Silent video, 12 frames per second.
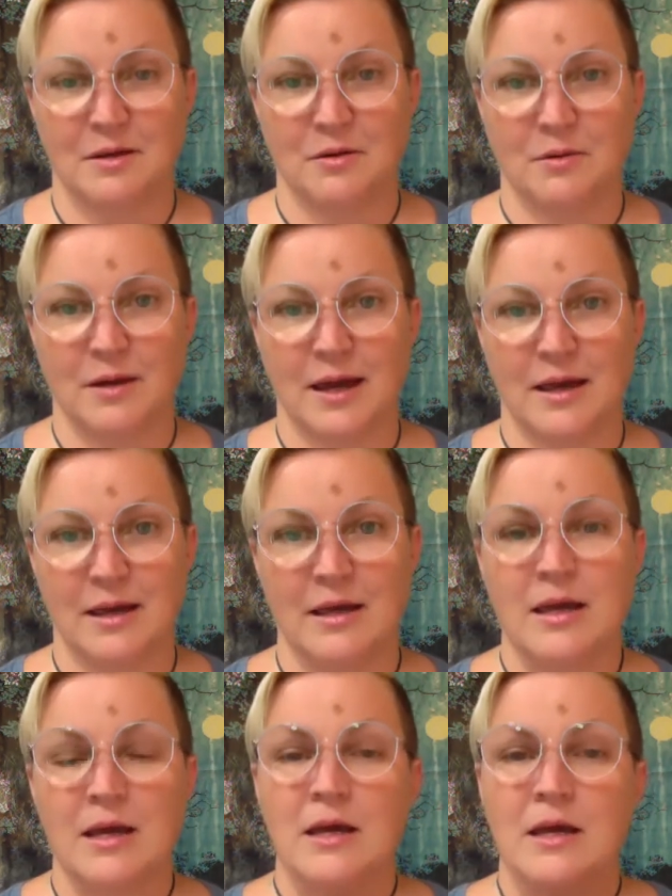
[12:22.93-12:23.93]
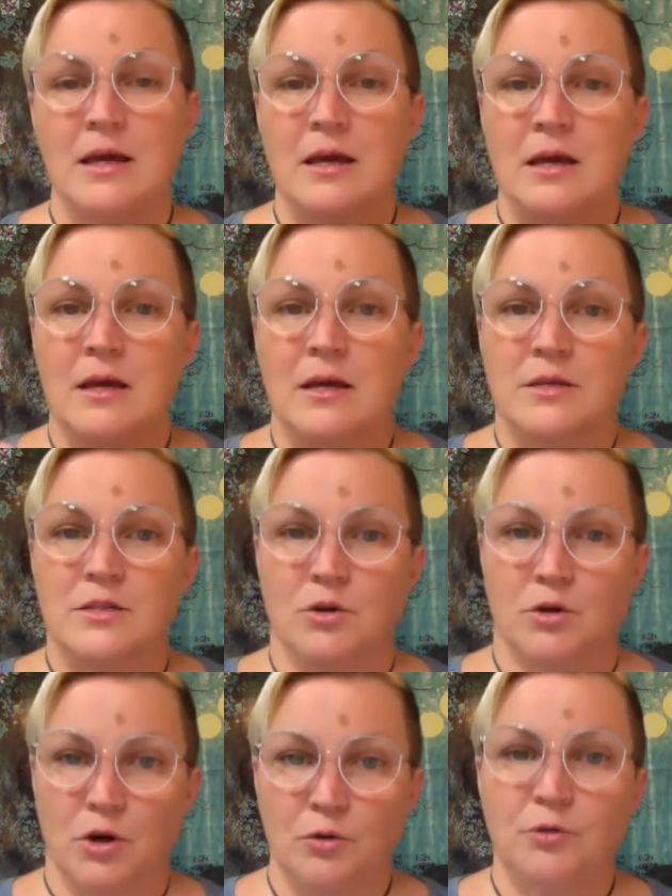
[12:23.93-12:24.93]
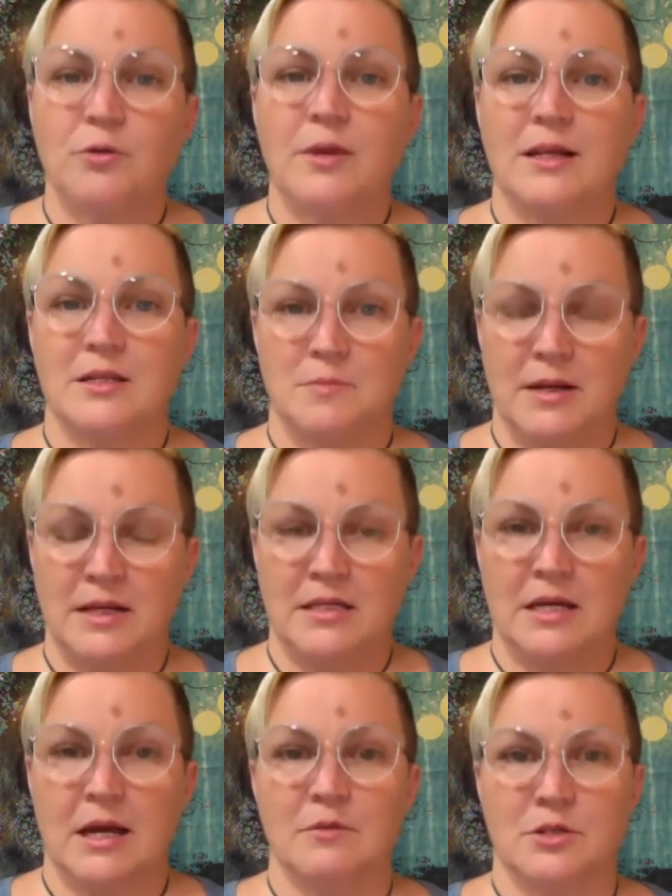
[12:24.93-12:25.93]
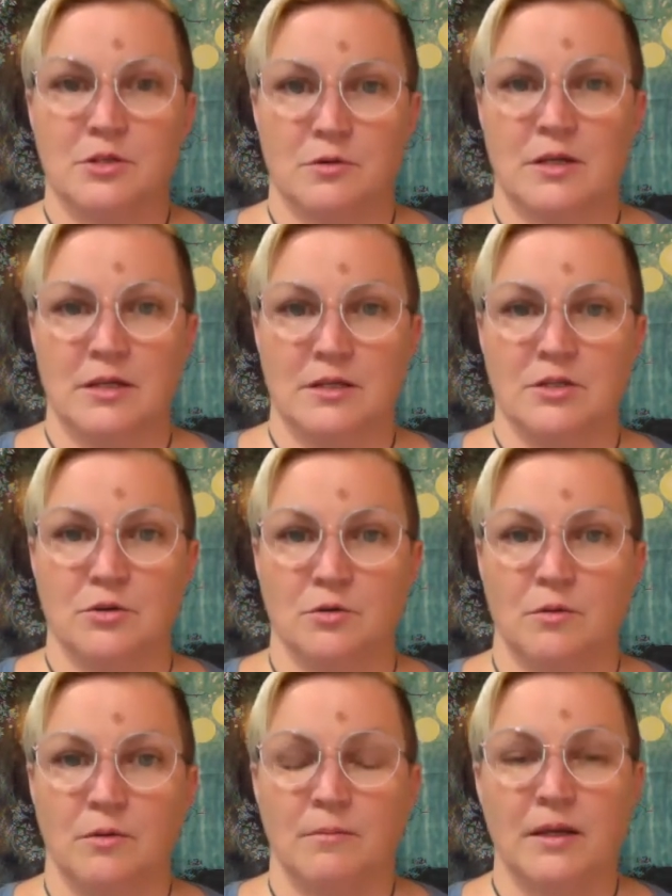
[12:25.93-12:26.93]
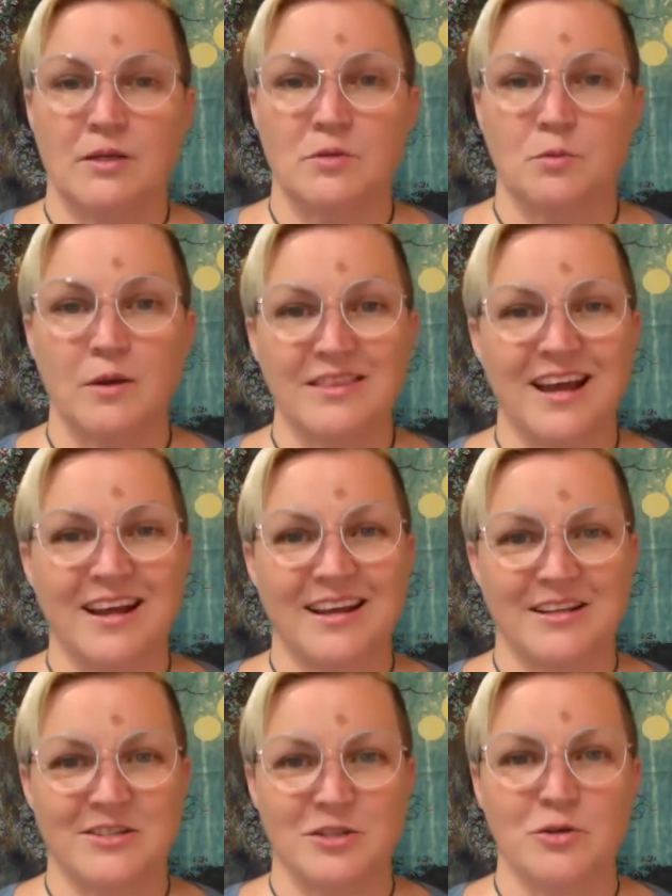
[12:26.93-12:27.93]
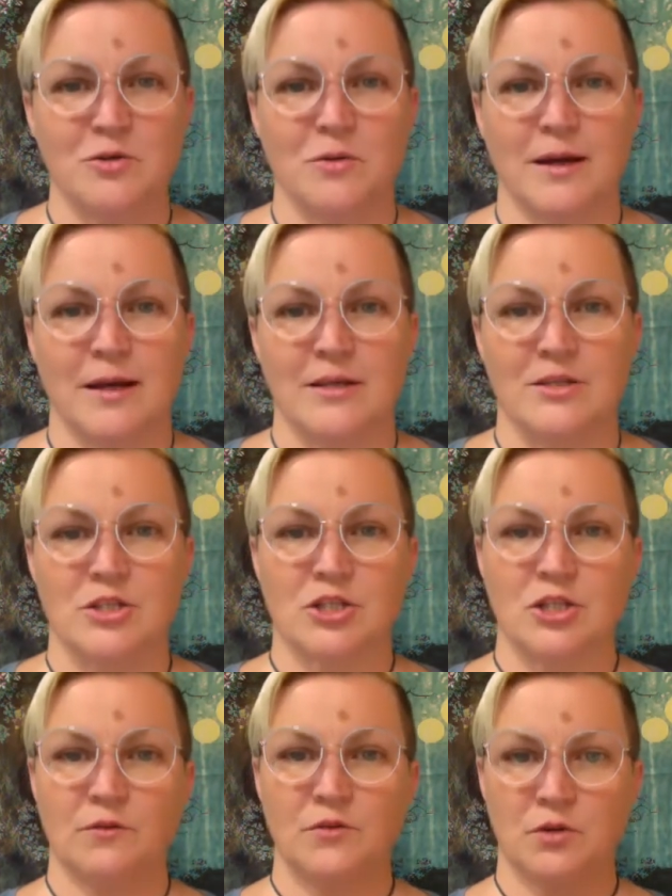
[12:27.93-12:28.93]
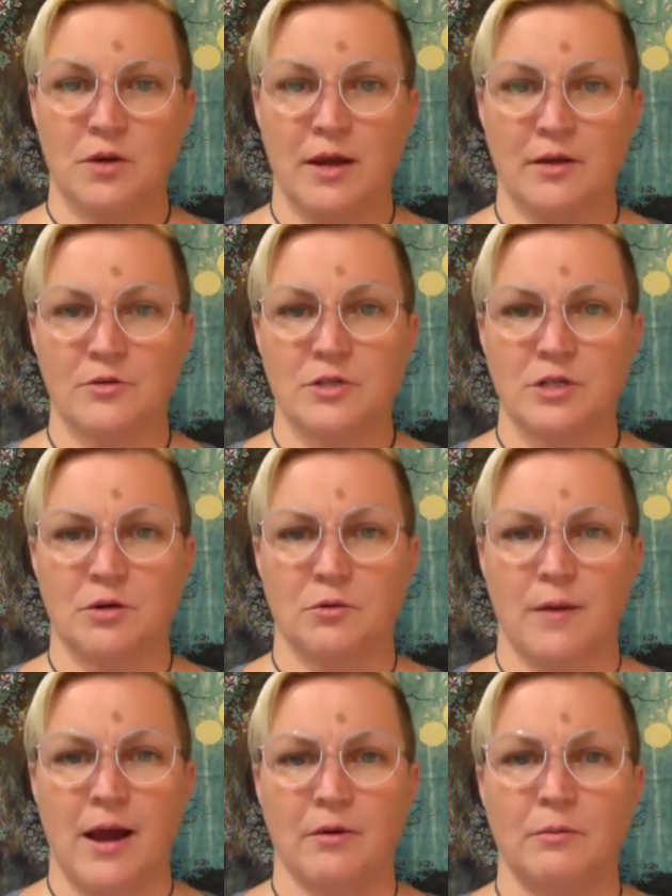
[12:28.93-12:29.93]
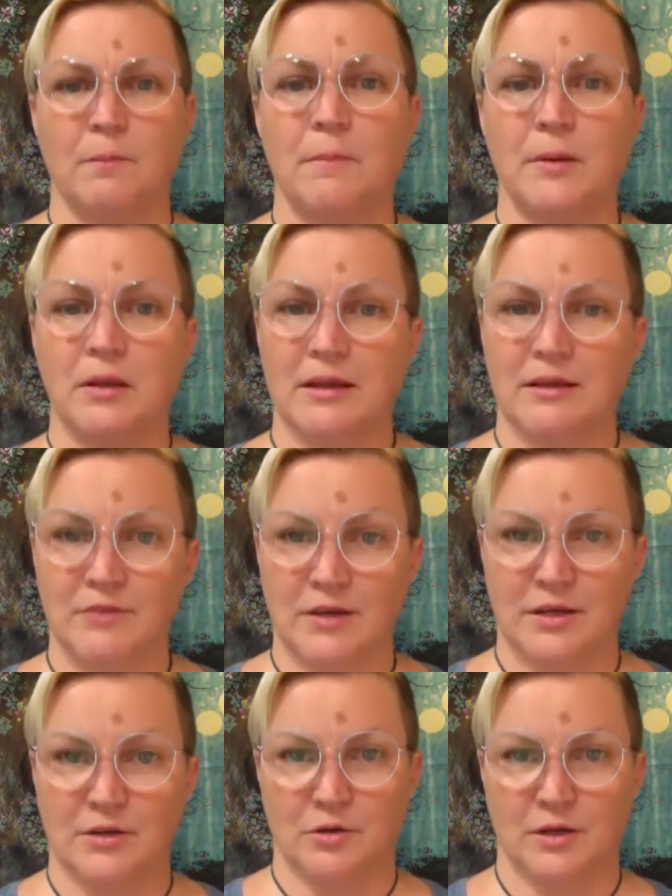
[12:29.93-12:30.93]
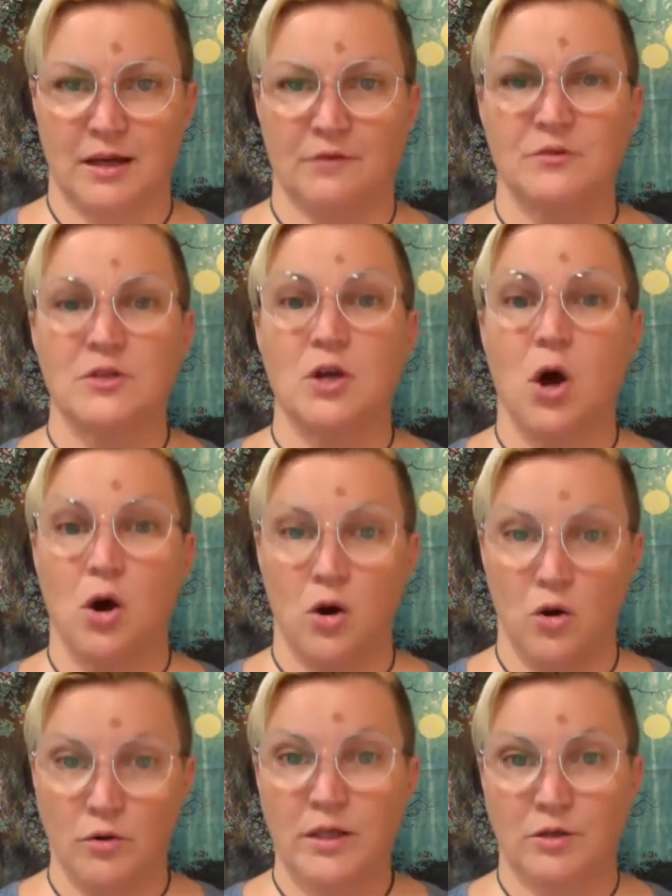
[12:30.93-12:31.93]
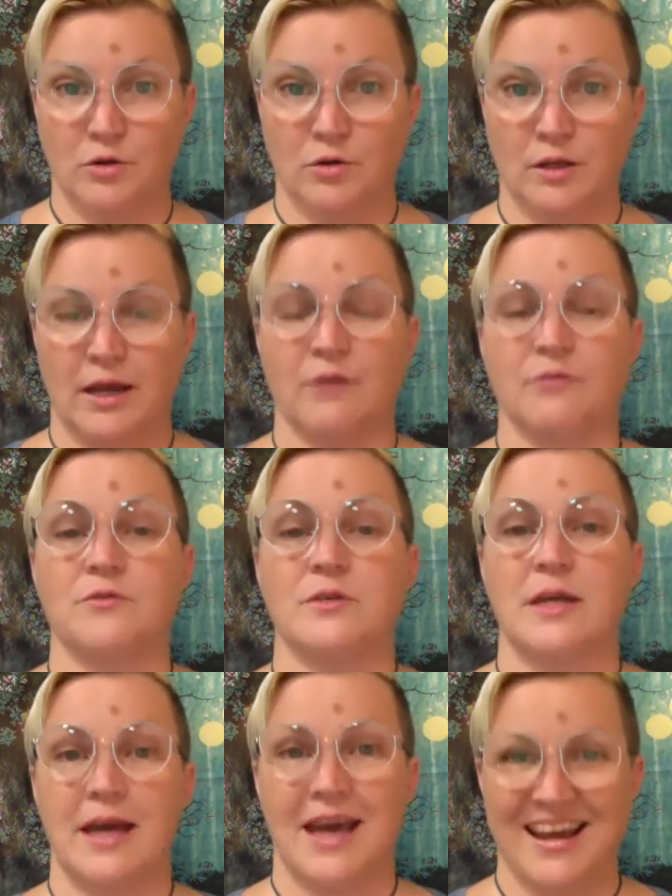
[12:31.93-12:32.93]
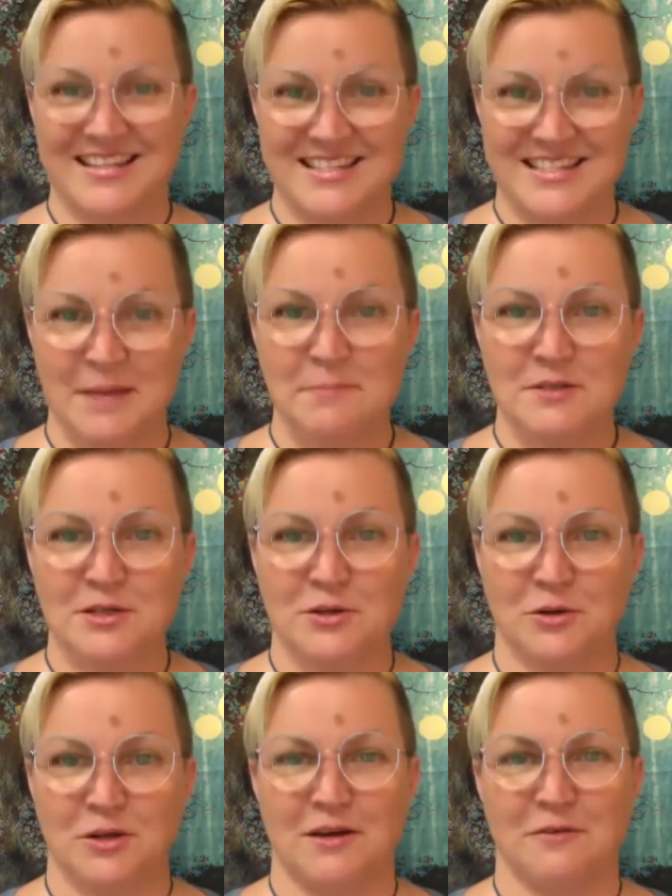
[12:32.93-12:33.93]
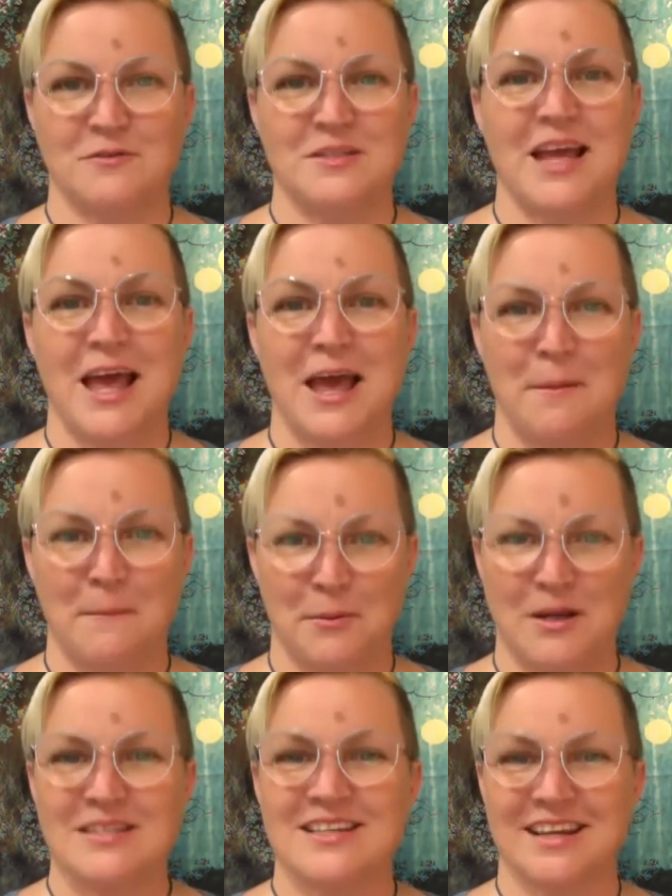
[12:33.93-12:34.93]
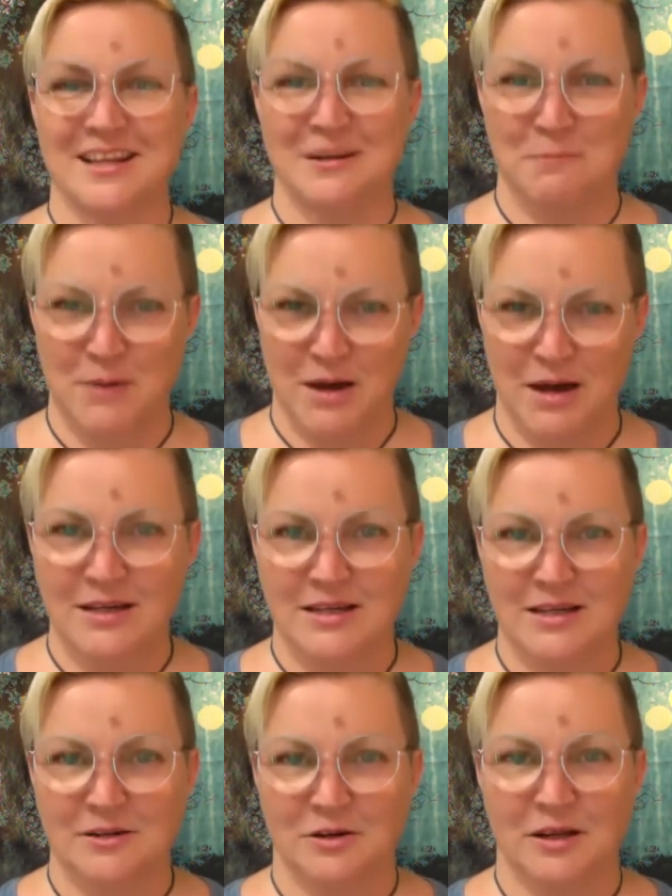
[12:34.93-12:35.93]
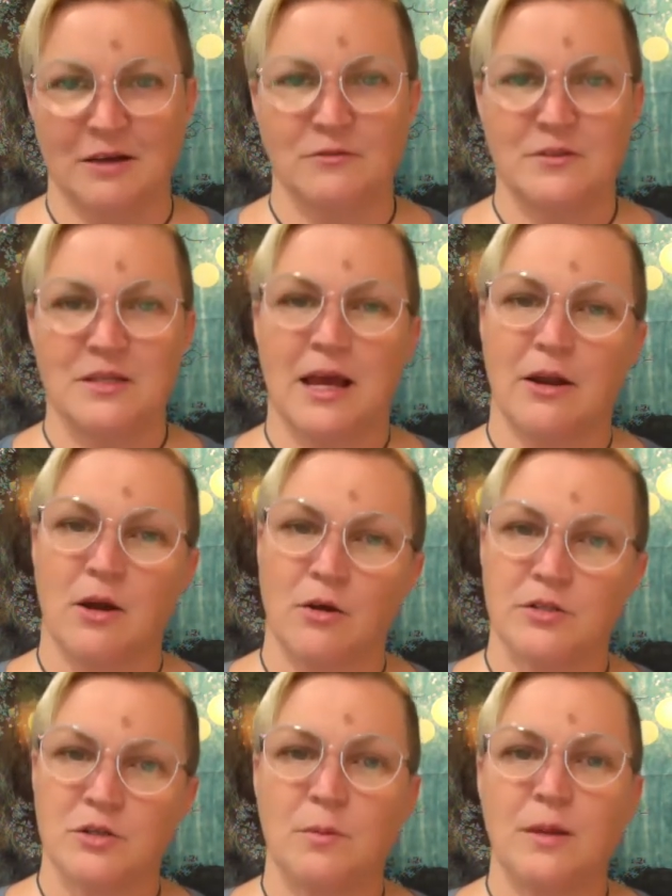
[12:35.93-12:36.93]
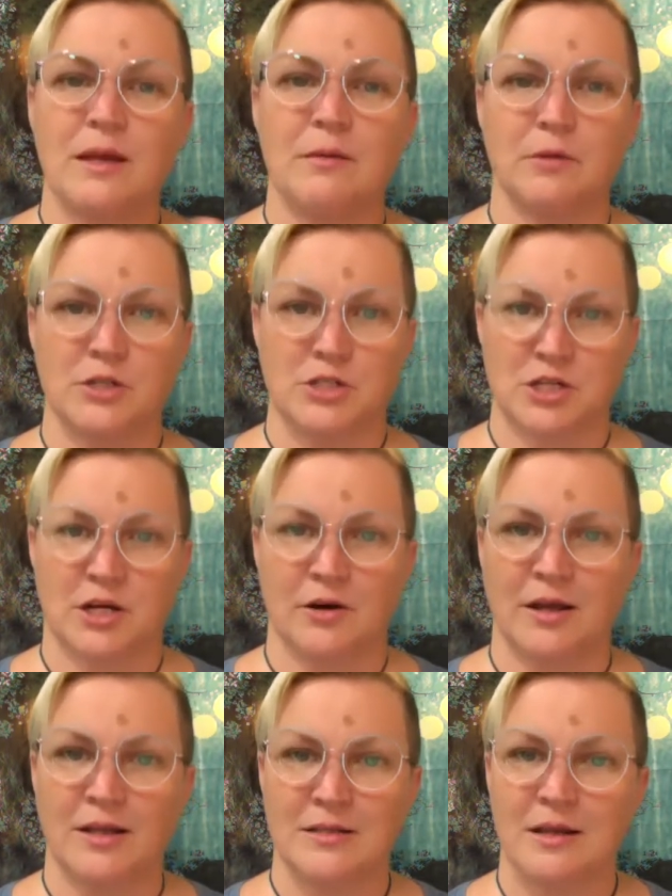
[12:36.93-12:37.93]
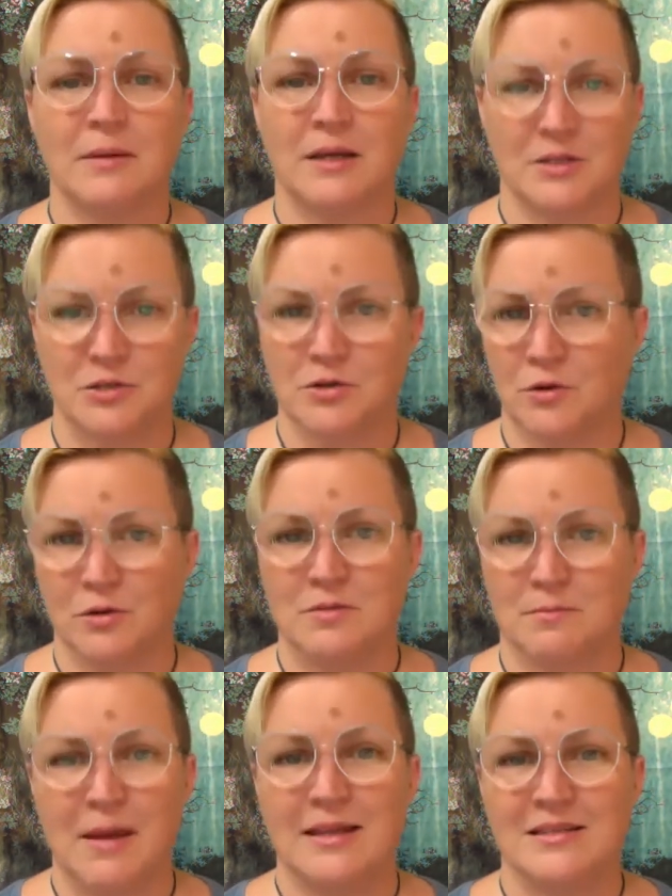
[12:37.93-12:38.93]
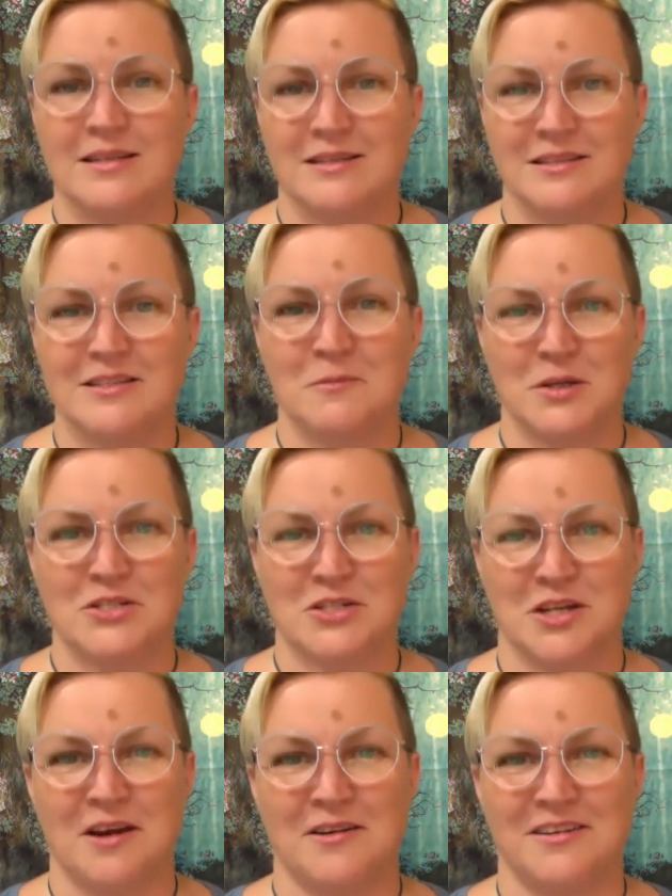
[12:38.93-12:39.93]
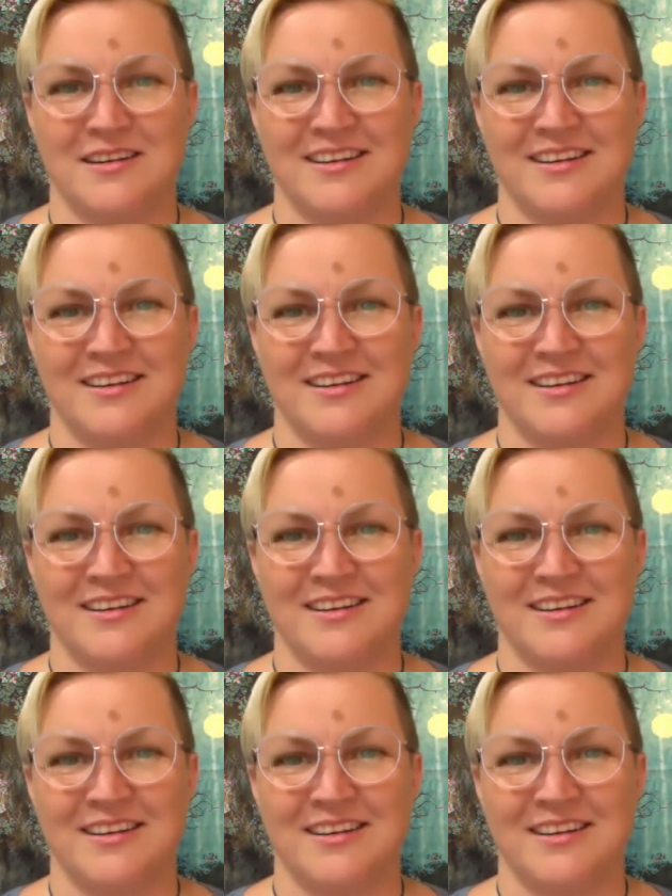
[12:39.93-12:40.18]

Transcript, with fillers: Okay? So go through that as many times as you need to because what that can do is shift your energy around believing in your gift, owning your gift, accepting your gift, embracing and embodying your gift, and also being able to share it because you know it's meant to be shared.